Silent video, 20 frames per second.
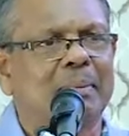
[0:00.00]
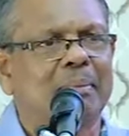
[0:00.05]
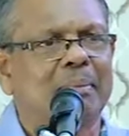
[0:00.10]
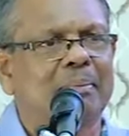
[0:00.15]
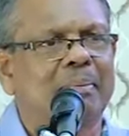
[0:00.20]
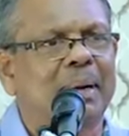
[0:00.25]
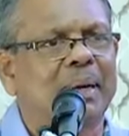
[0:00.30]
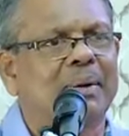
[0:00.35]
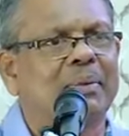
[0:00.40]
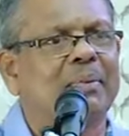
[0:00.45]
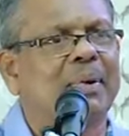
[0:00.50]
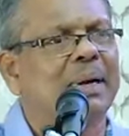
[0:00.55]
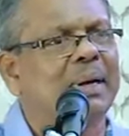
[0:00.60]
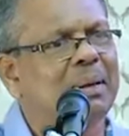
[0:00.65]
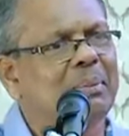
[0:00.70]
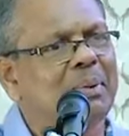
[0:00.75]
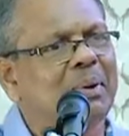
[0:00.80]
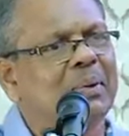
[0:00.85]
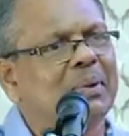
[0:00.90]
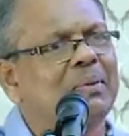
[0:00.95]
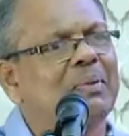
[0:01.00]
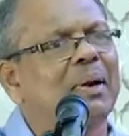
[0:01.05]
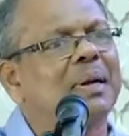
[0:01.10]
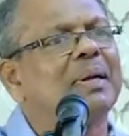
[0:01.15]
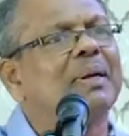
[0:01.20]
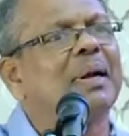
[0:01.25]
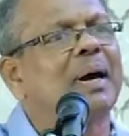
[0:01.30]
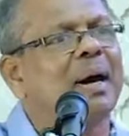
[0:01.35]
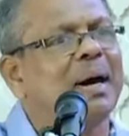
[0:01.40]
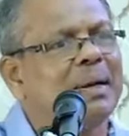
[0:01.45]
But what about
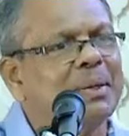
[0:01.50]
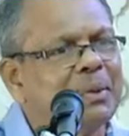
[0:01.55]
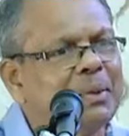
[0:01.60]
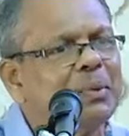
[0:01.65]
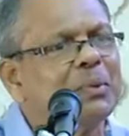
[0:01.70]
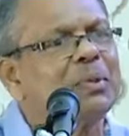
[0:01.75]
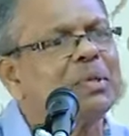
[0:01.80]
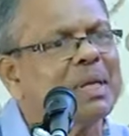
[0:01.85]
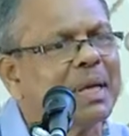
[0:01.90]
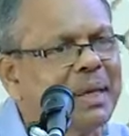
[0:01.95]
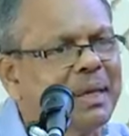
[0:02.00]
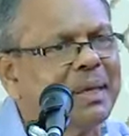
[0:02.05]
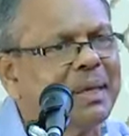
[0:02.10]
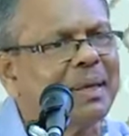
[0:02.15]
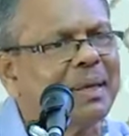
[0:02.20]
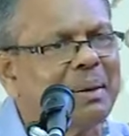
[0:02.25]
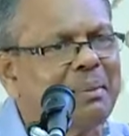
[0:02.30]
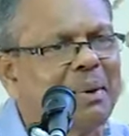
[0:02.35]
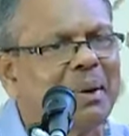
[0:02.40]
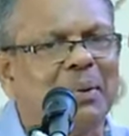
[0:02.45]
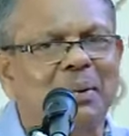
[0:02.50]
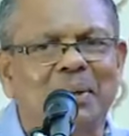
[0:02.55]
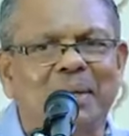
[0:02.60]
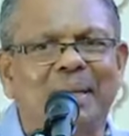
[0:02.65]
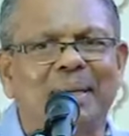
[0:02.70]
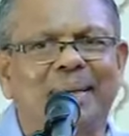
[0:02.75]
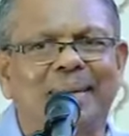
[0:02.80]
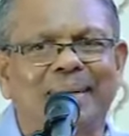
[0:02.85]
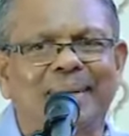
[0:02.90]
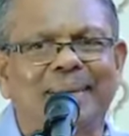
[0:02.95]
what are you saying about it?